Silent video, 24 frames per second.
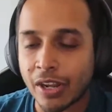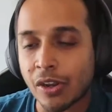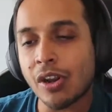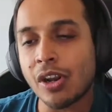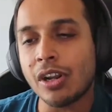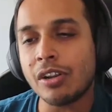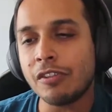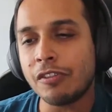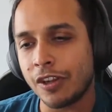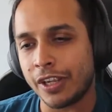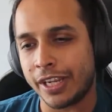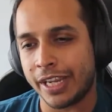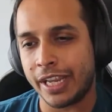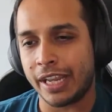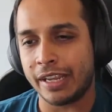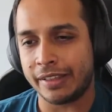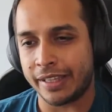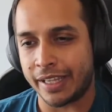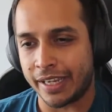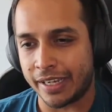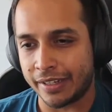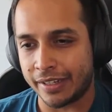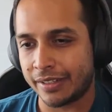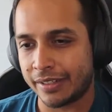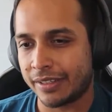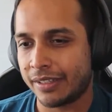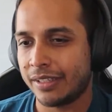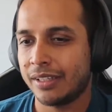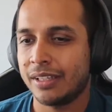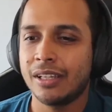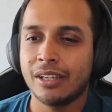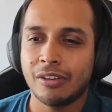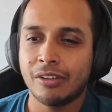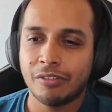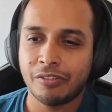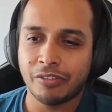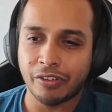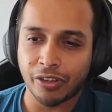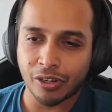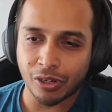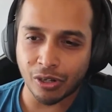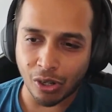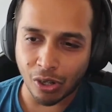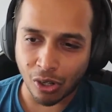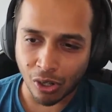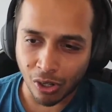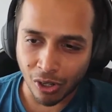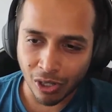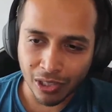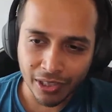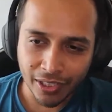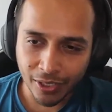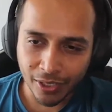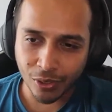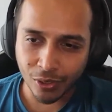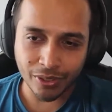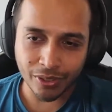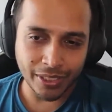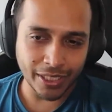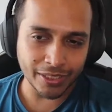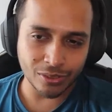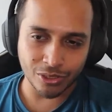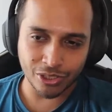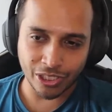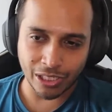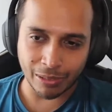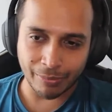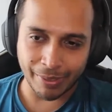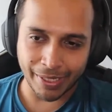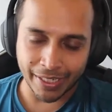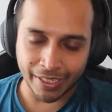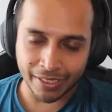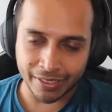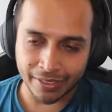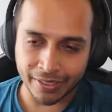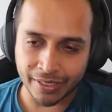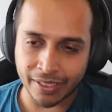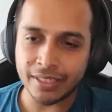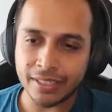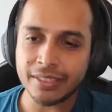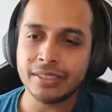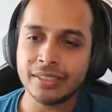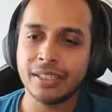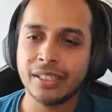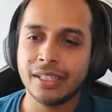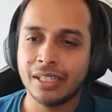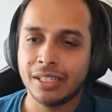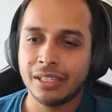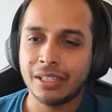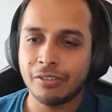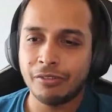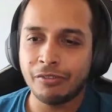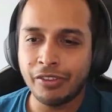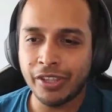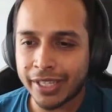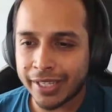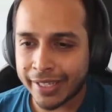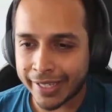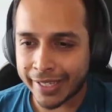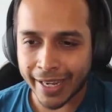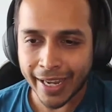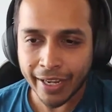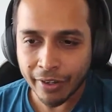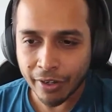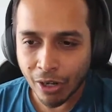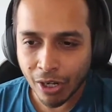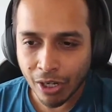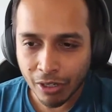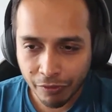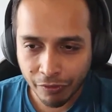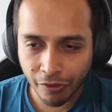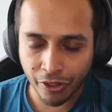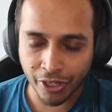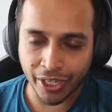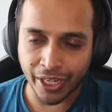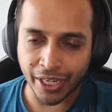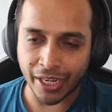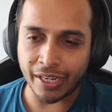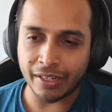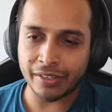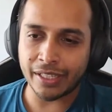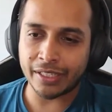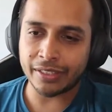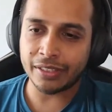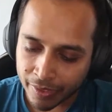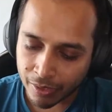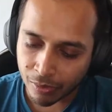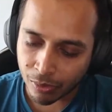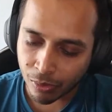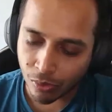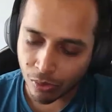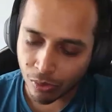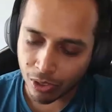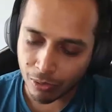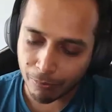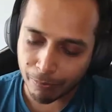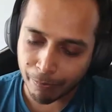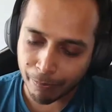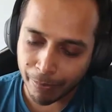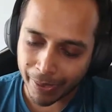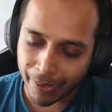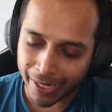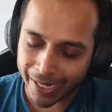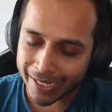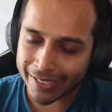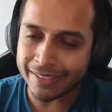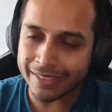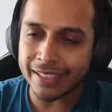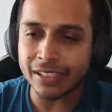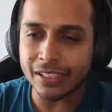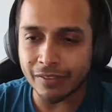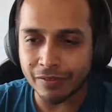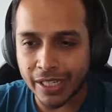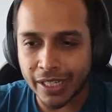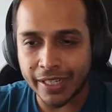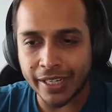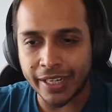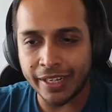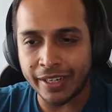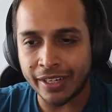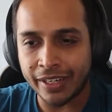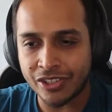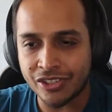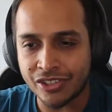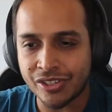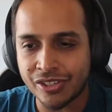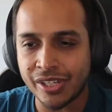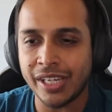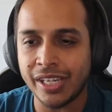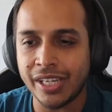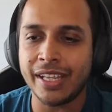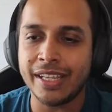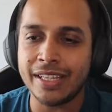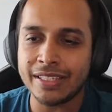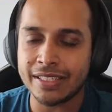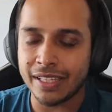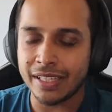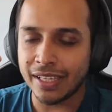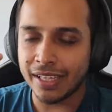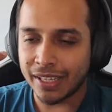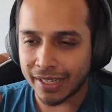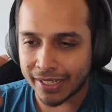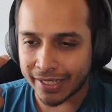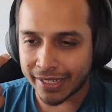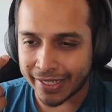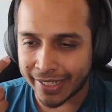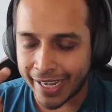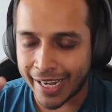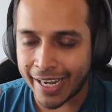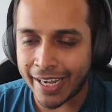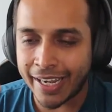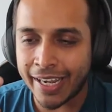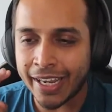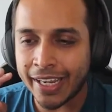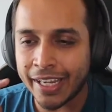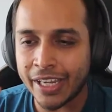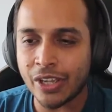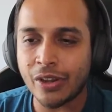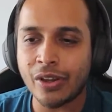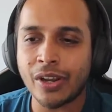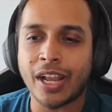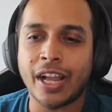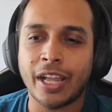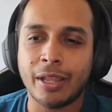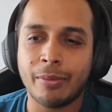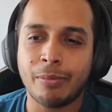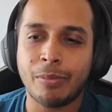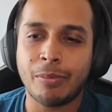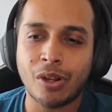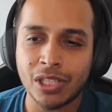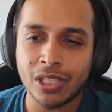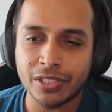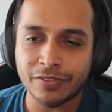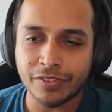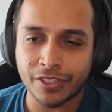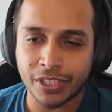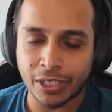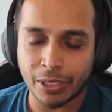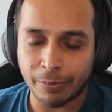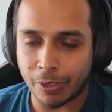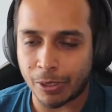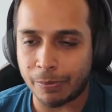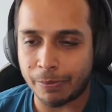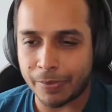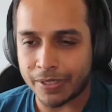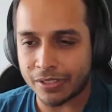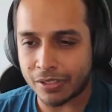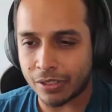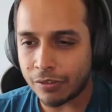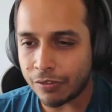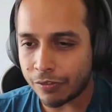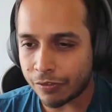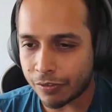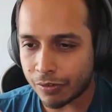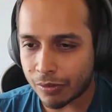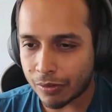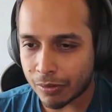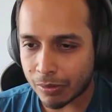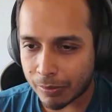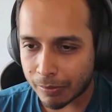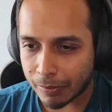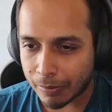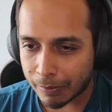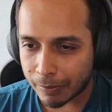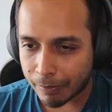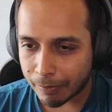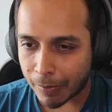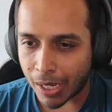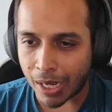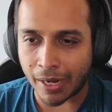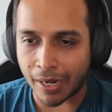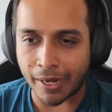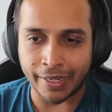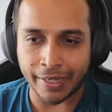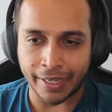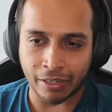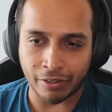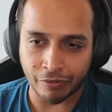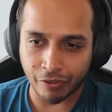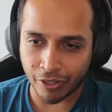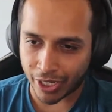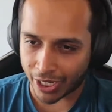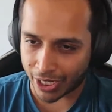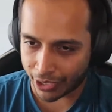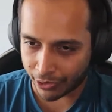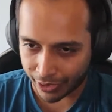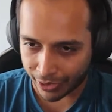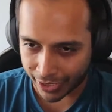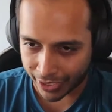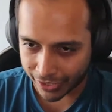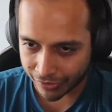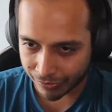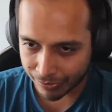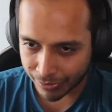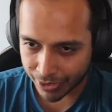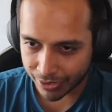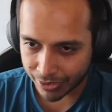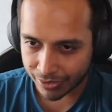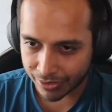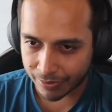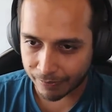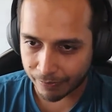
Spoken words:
Cannot forget that. For all the good that social media does, we cannot forget that the whole basis of that industry is gaining your eyeballs for the purpose of marketing, for advertisement.